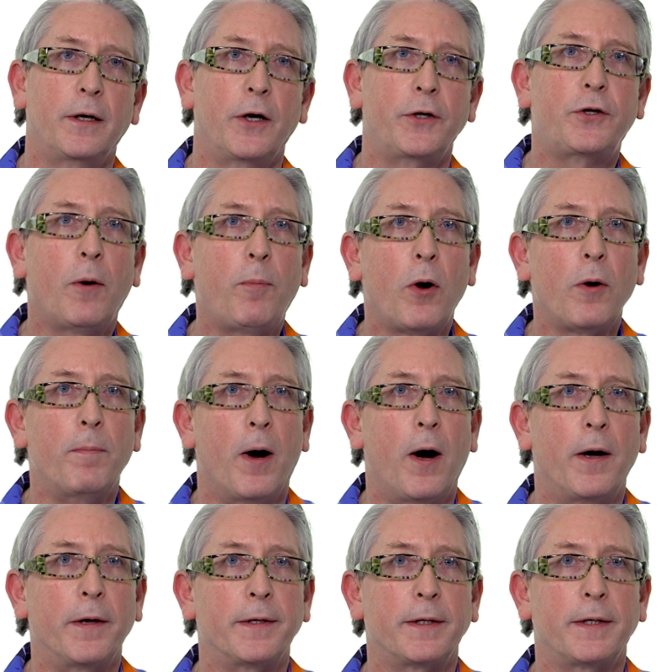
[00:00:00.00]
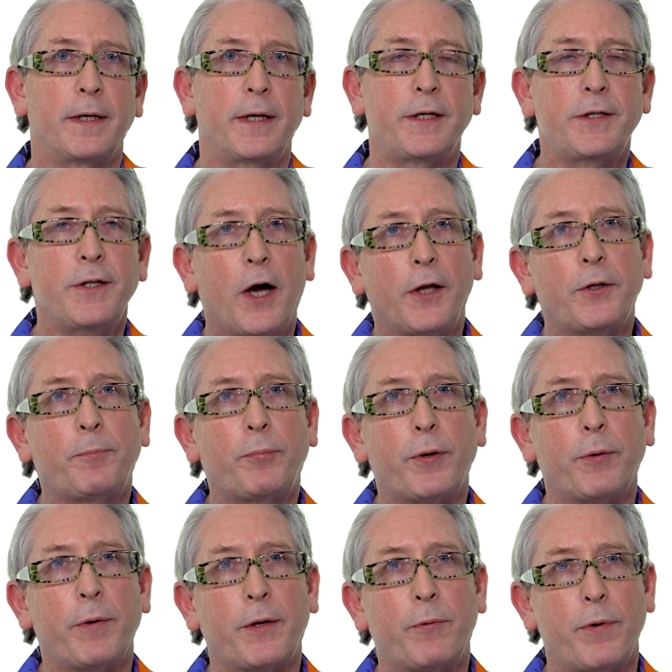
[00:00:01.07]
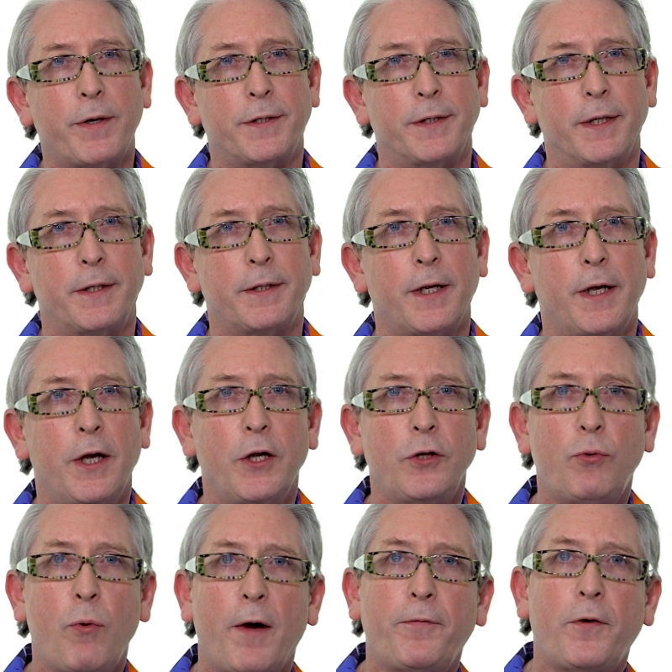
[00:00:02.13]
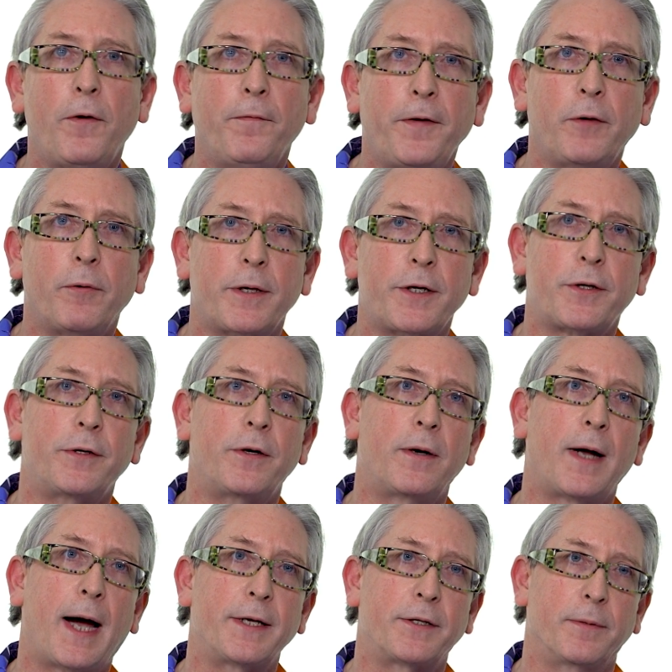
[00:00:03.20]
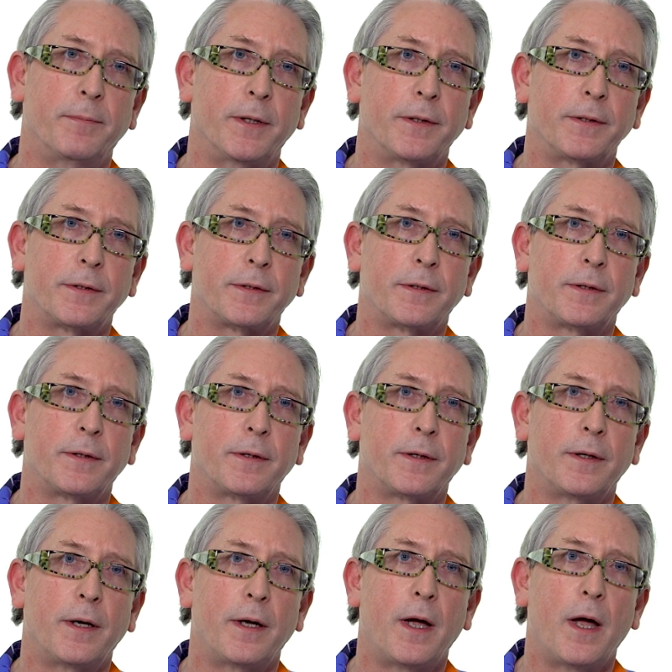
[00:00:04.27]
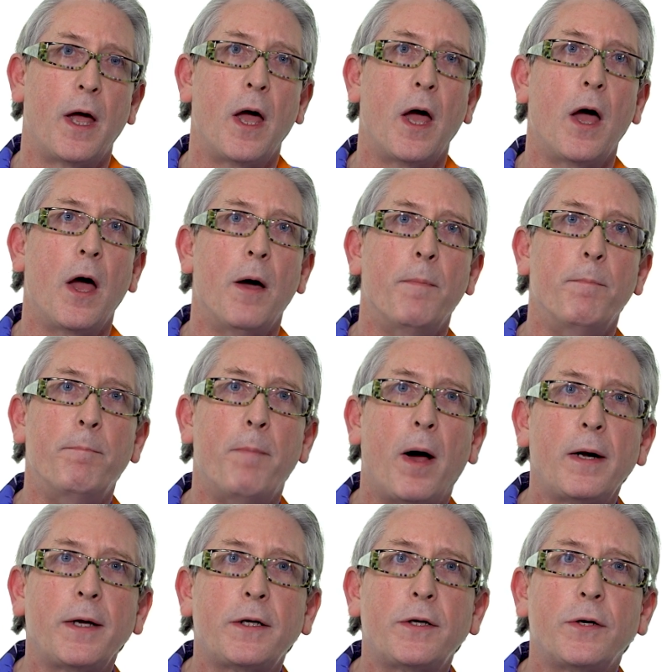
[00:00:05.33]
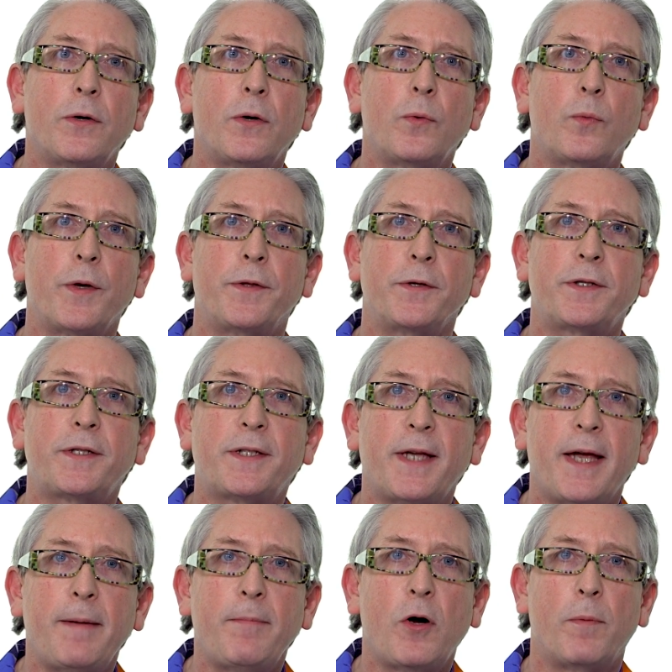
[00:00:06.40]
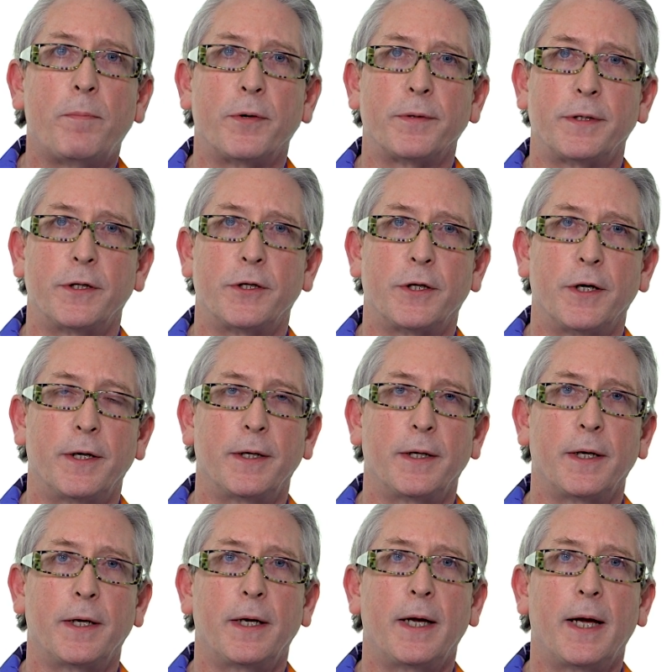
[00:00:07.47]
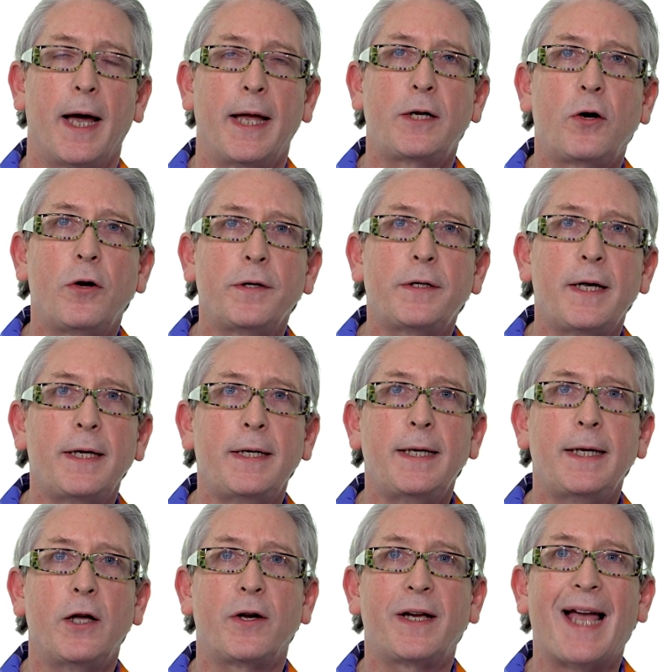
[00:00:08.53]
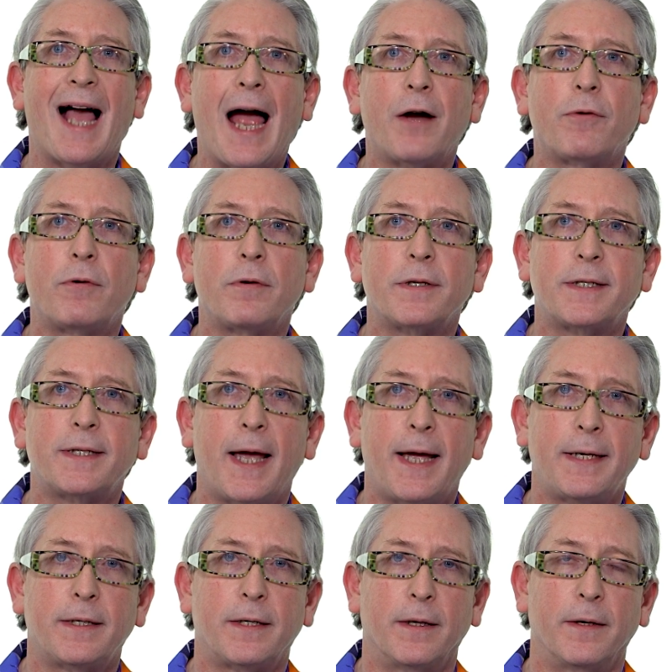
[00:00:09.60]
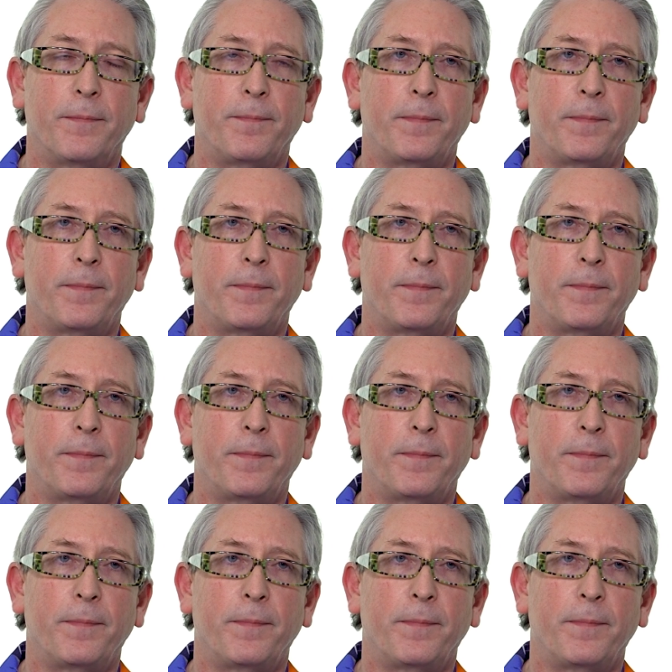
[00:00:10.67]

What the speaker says: A double bond is not a prerequisite to have configurational isomers. Molecules with the same composition and containing a chiral center